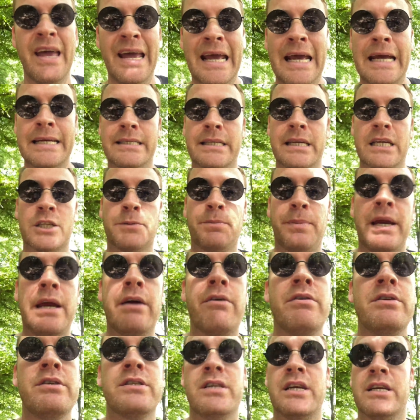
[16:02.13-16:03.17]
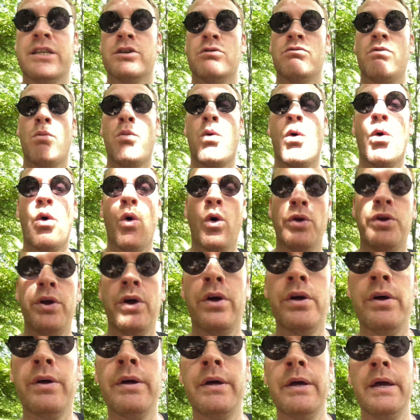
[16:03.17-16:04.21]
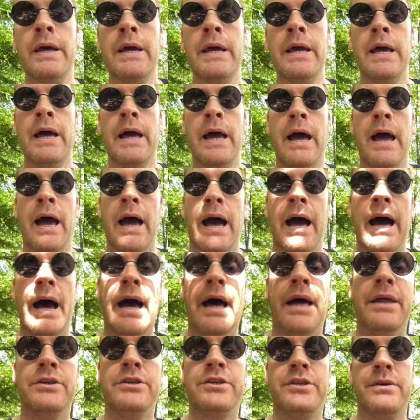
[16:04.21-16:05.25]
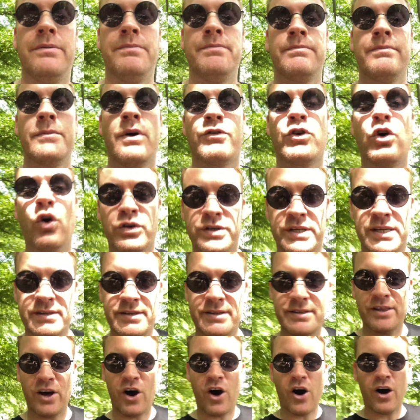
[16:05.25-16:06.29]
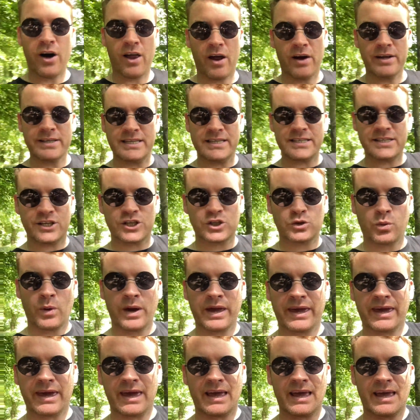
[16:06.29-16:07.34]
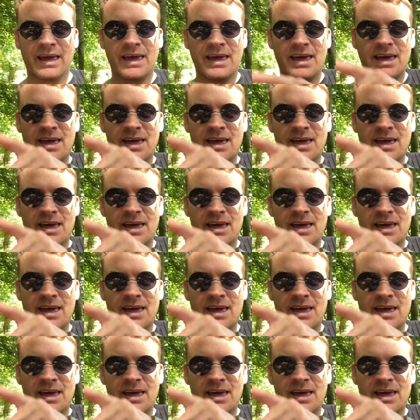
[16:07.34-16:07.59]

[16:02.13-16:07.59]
It's an experience and it's a reward. And of course, the highlight is the swinging